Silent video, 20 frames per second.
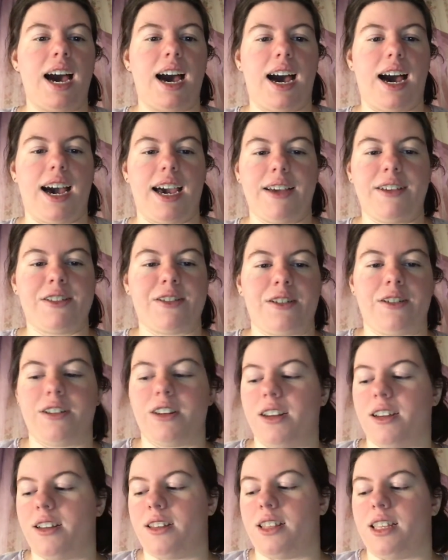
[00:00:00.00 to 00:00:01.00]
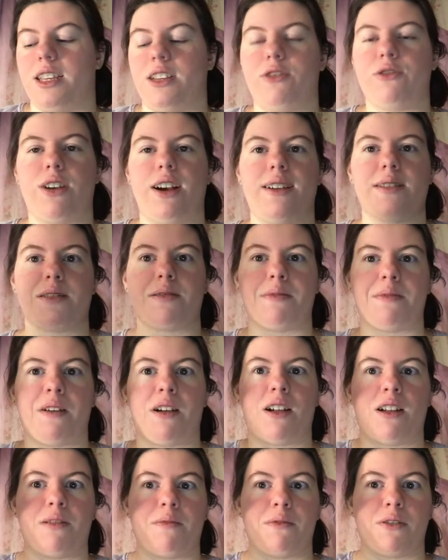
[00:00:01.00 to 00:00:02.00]
I started the Trials of
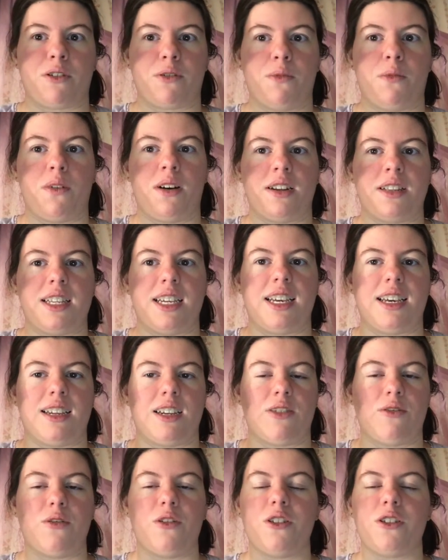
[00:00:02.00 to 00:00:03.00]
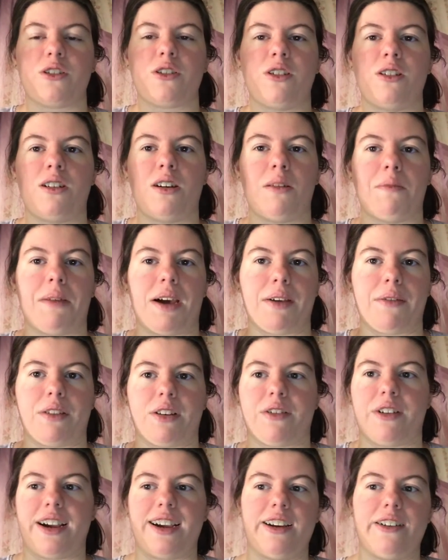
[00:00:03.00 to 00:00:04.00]
Apollo Book 1 The Hidden Oracle by
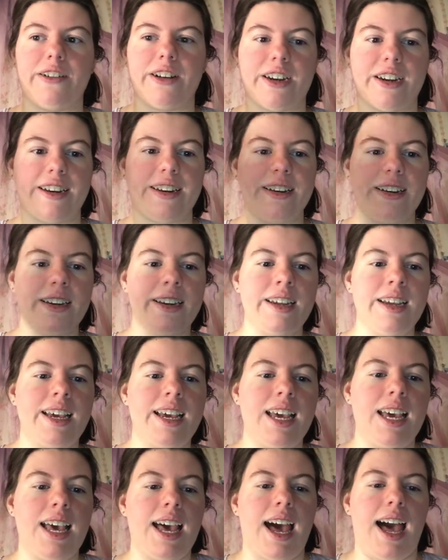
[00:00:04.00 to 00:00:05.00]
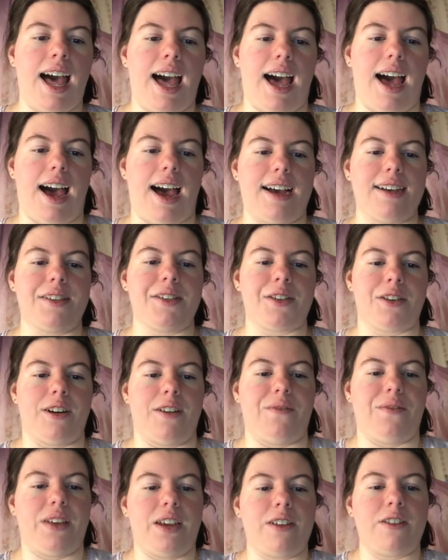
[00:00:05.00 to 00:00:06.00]
Rick Riordan. I
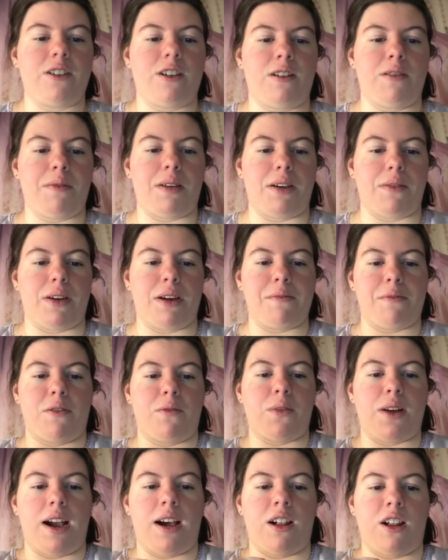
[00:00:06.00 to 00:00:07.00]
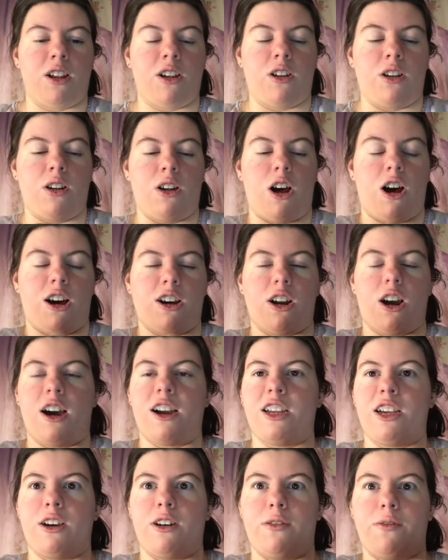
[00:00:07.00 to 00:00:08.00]
started Fangirl by Rainbow Rowell on
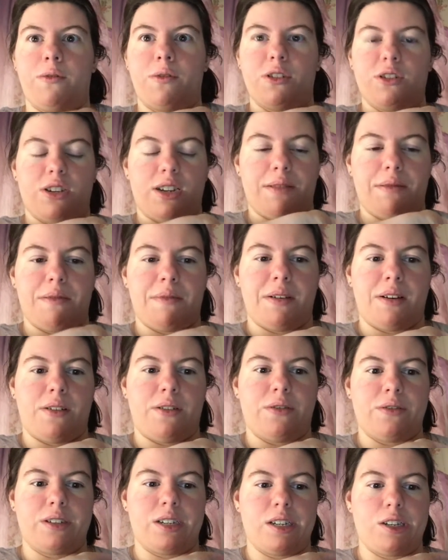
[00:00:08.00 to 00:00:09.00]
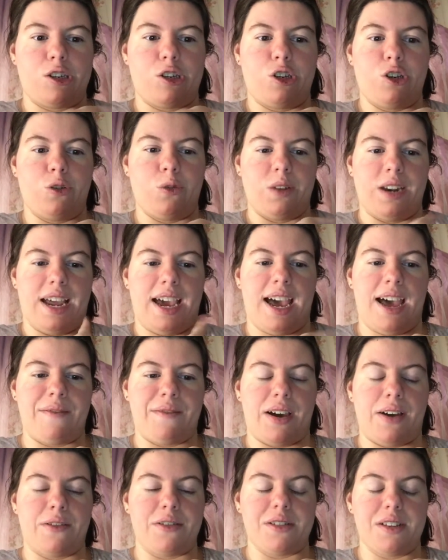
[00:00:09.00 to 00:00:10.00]
audio, which I'm about two and a
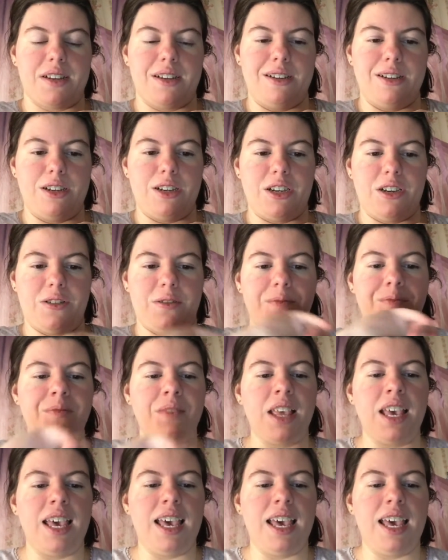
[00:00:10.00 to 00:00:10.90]
half hours into.